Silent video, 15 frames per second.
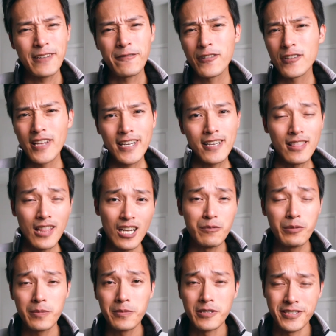I feel like a lot of
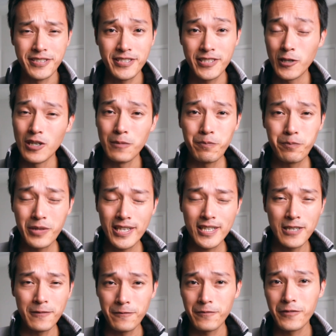people are still a bit
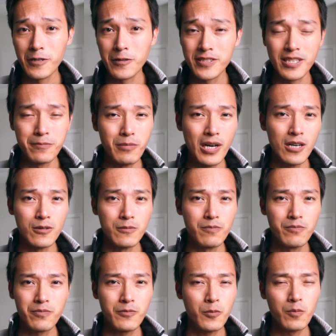confused about
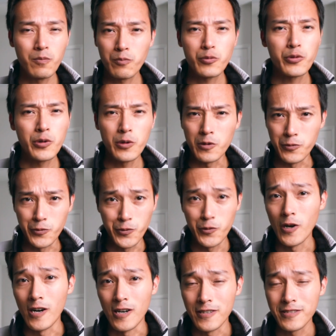
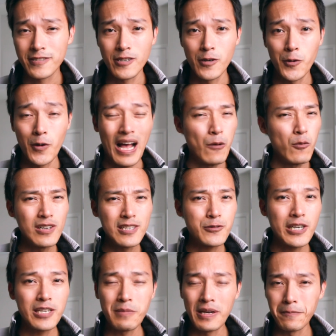ProRaw, so I want to
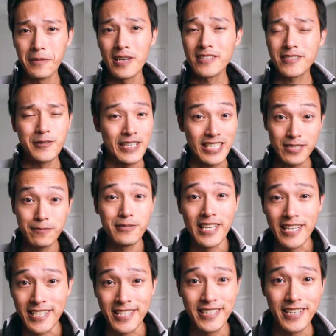try my best to
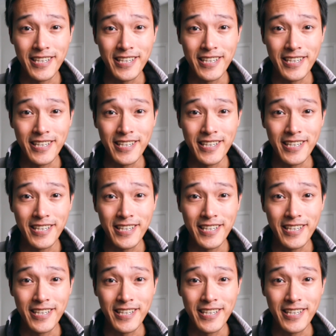explain it.